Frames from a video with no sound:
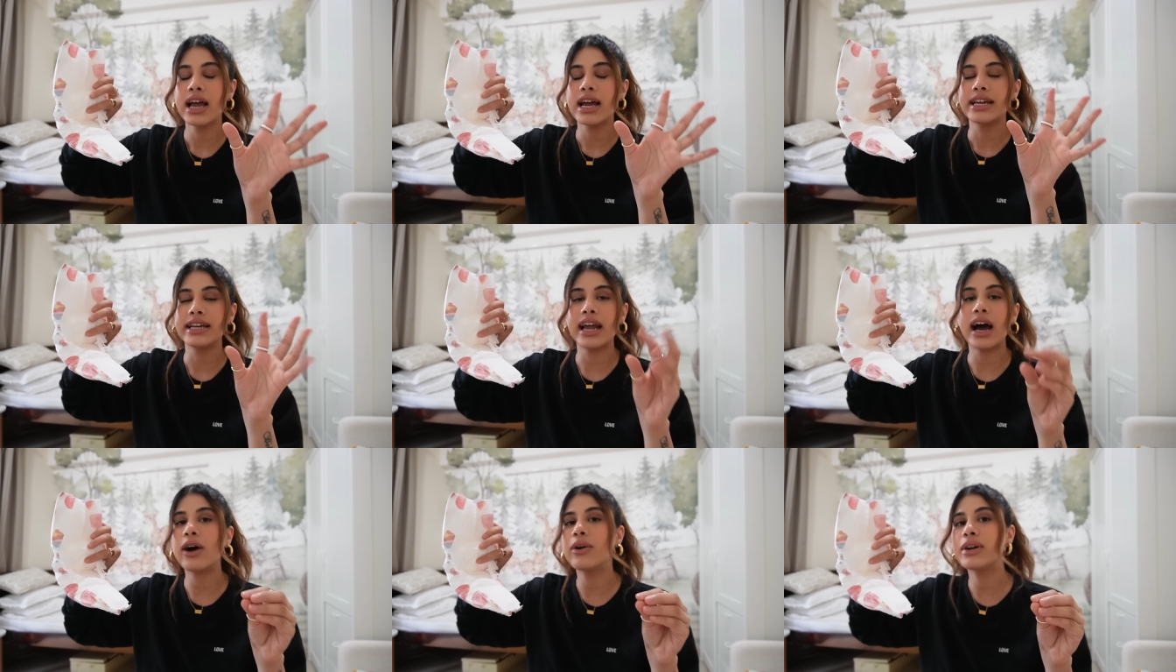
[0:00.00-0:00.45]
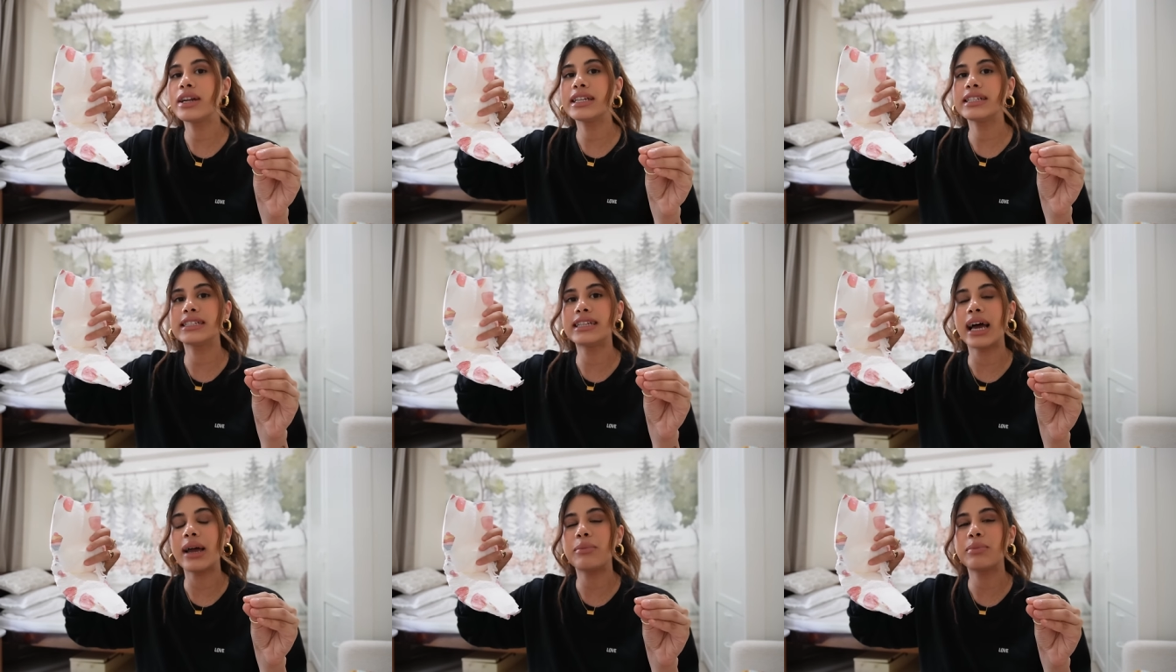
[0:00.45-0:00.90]

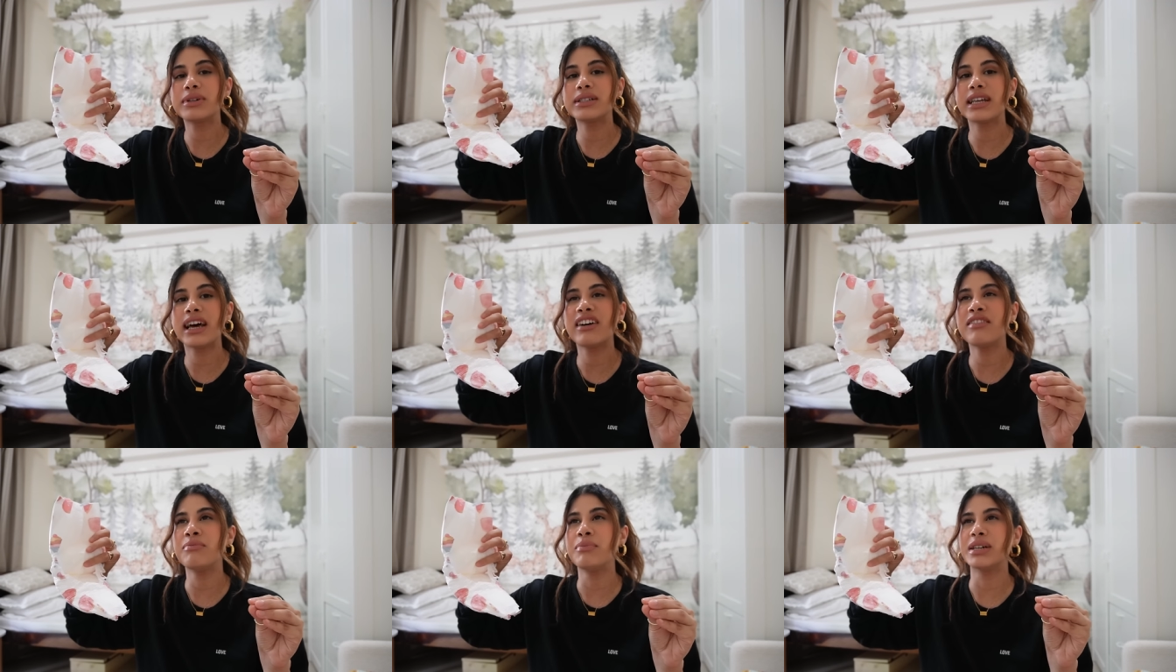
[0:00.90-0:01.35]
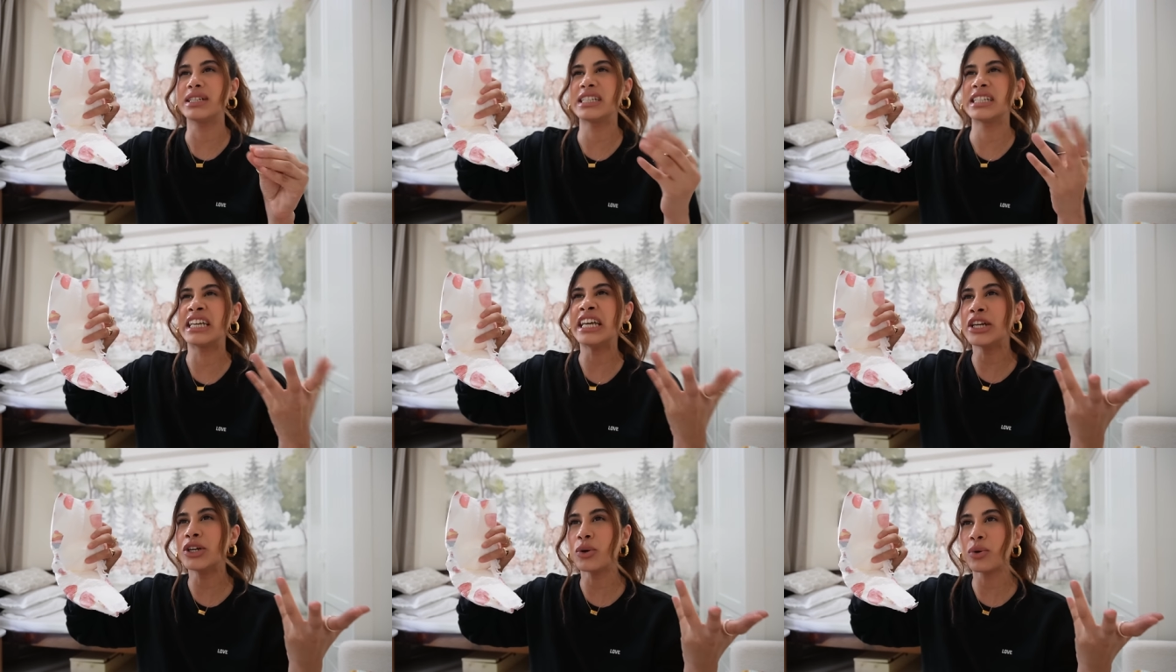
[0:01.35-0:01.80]
Nowadays diapers have
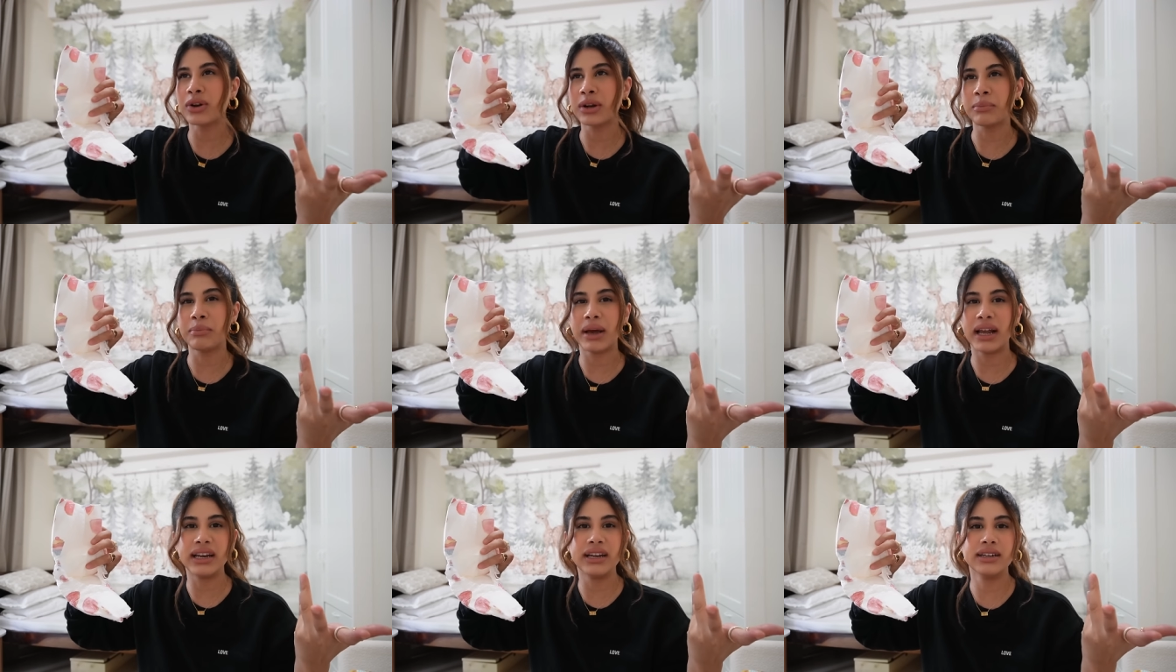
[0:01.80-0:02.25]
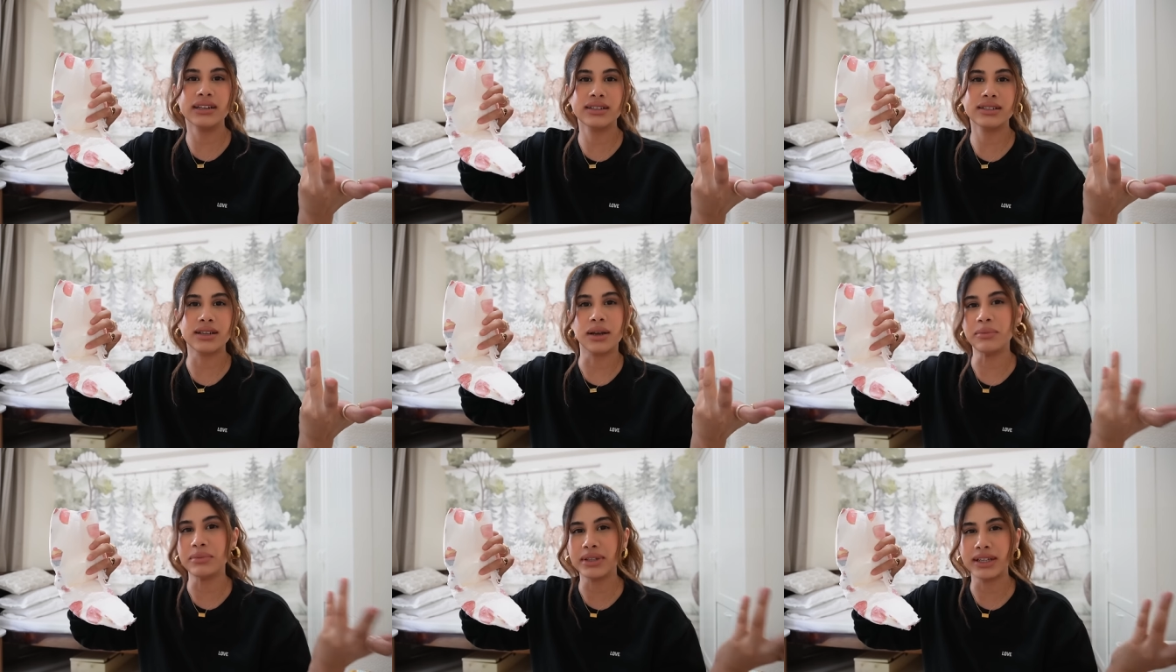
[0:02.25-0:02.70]
mosquito repellent
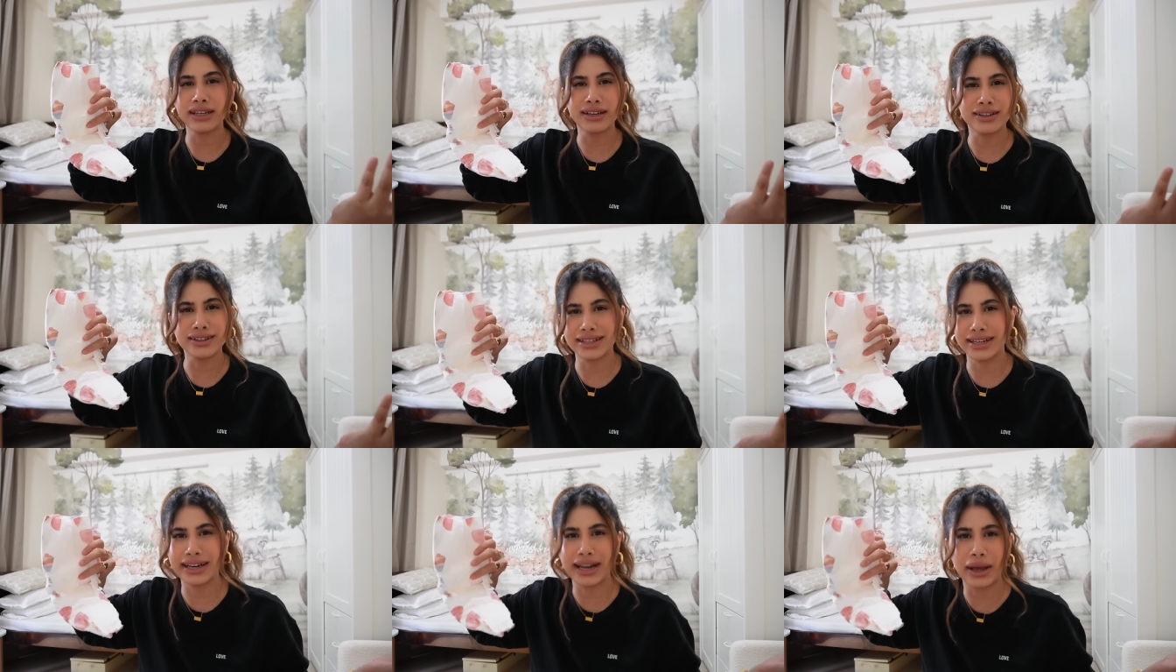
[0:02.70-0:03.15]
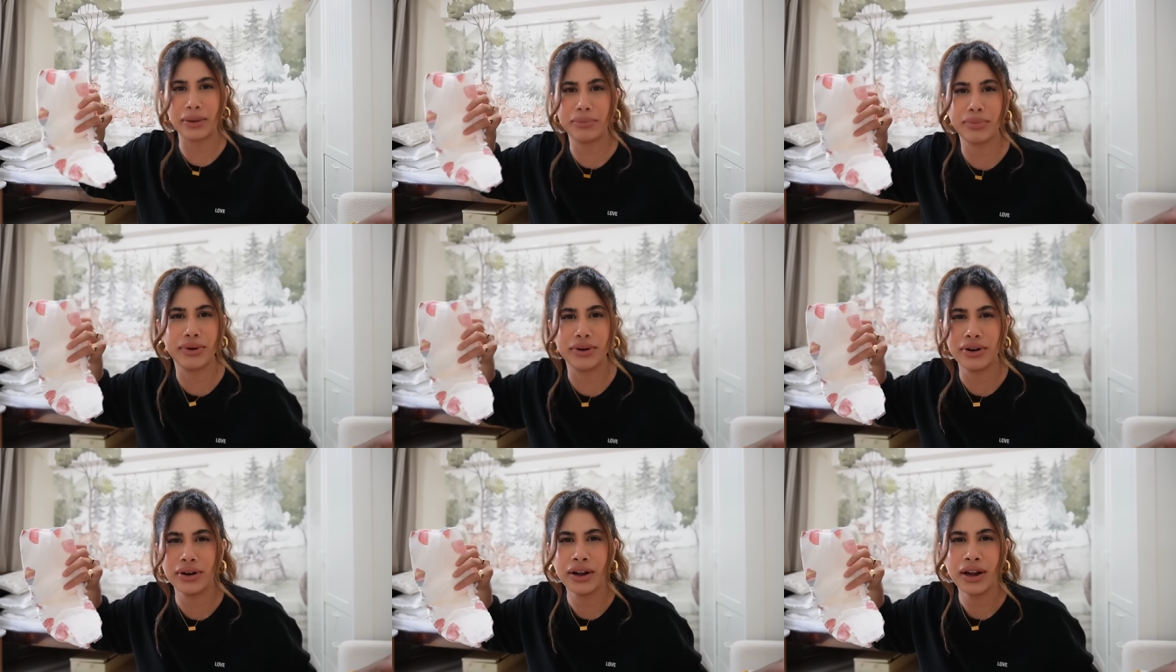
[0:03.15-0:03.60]
something in their
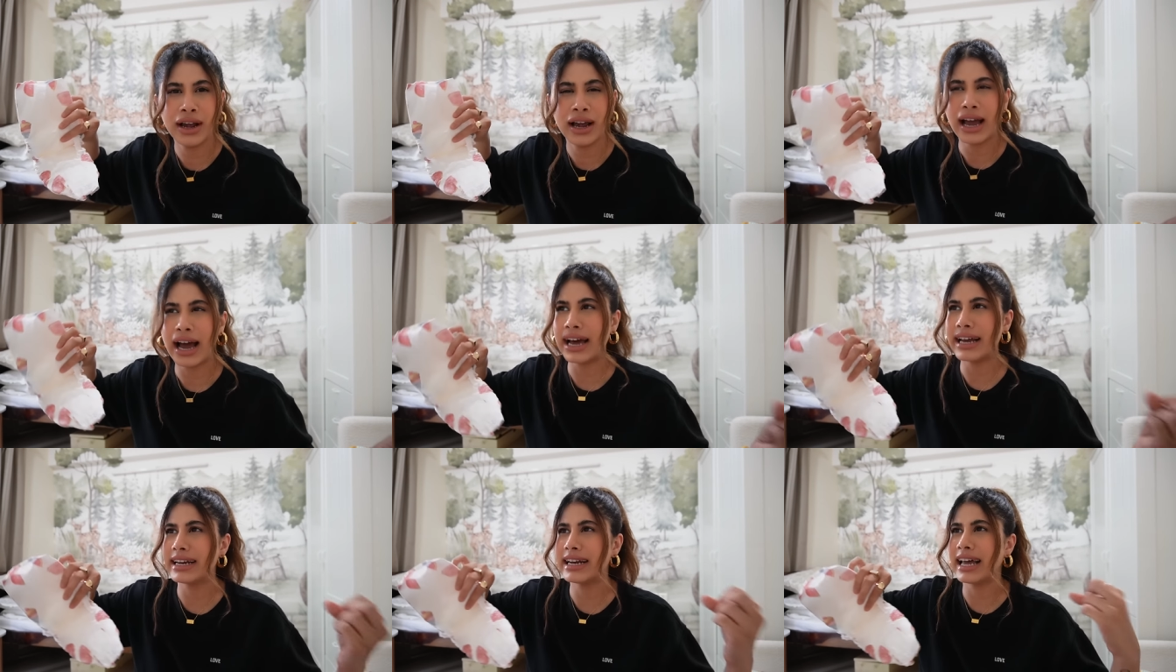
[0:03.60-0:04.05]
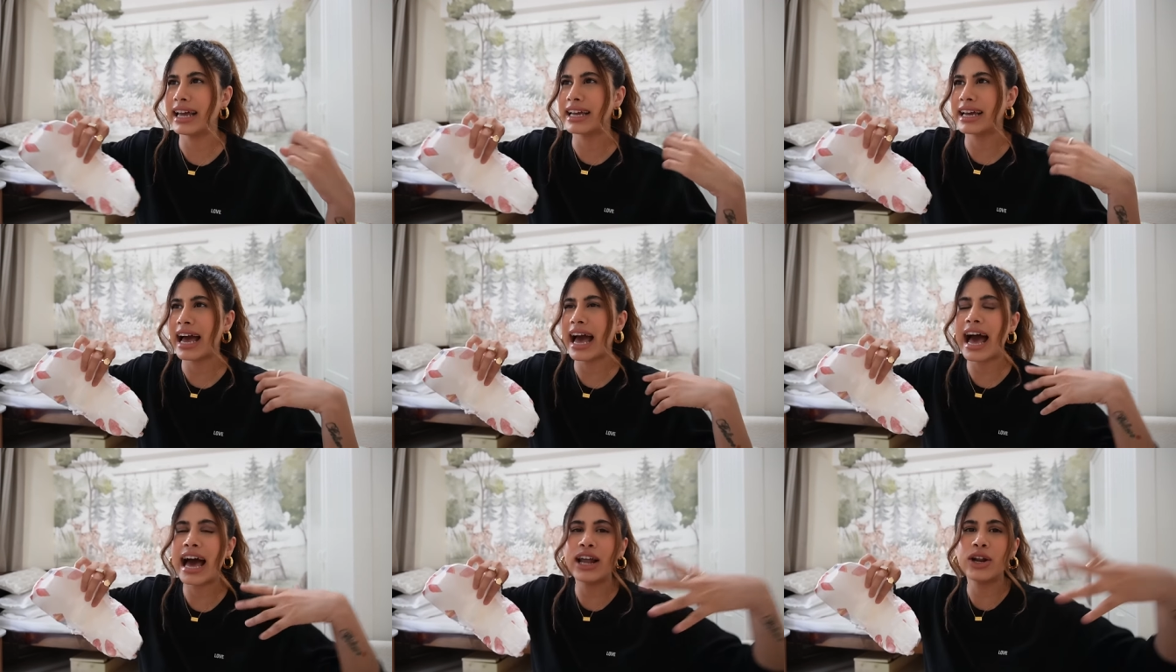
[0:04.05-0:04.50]
diaper and like
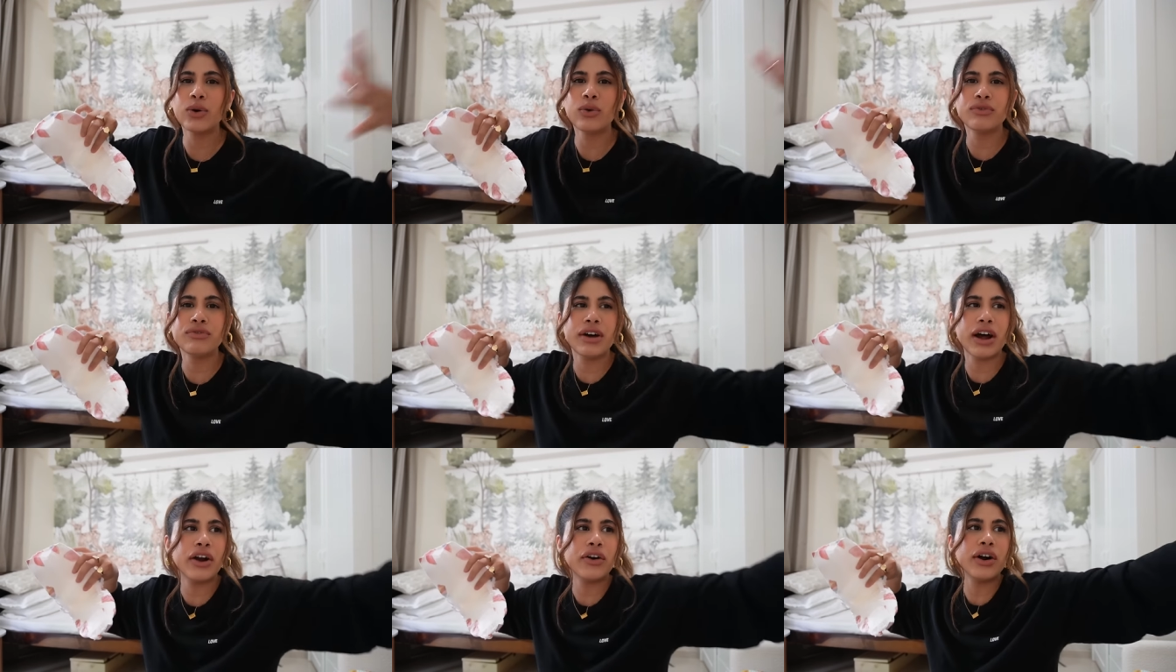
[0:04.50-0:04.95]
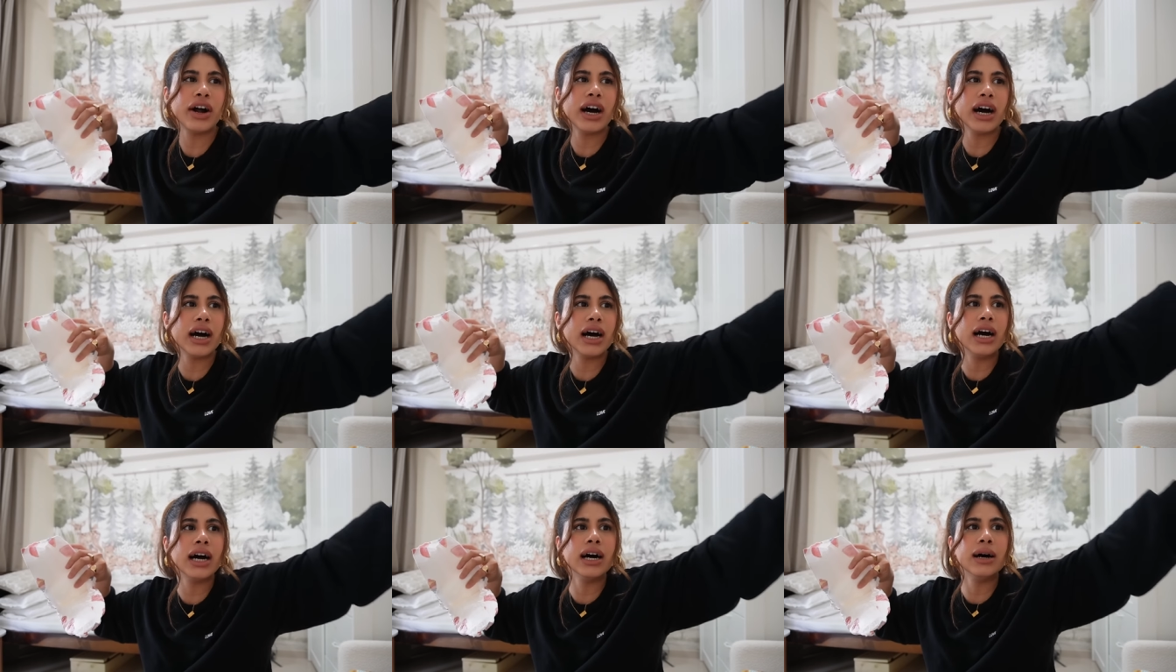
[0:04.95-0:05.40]
aloe
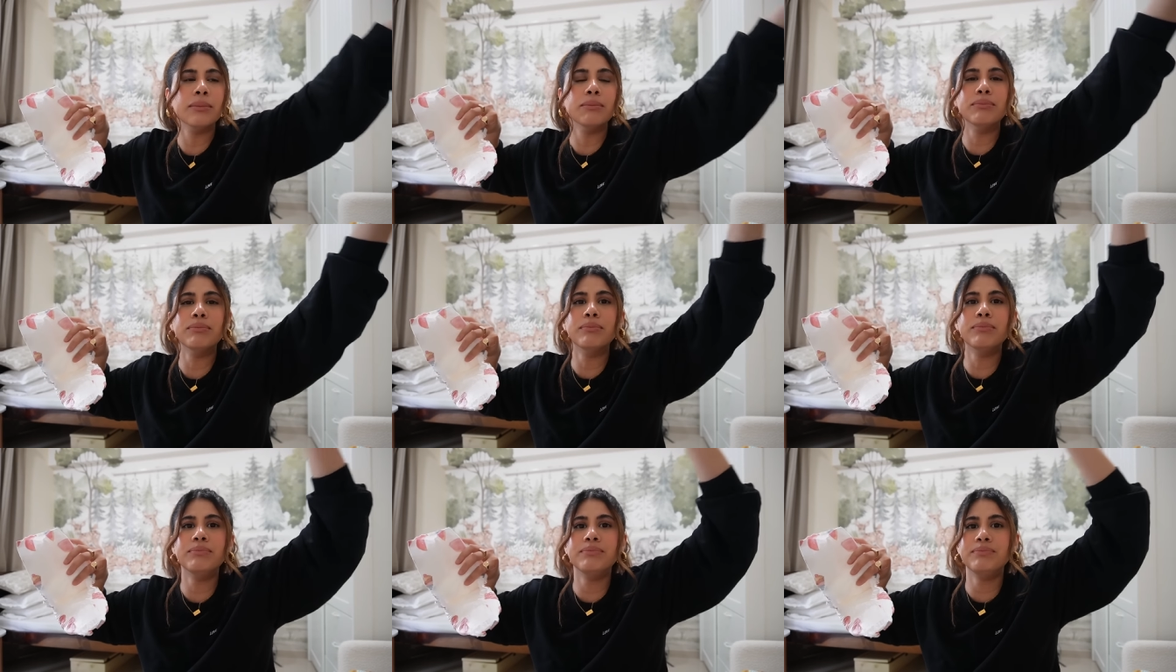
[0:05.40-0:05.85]
vera,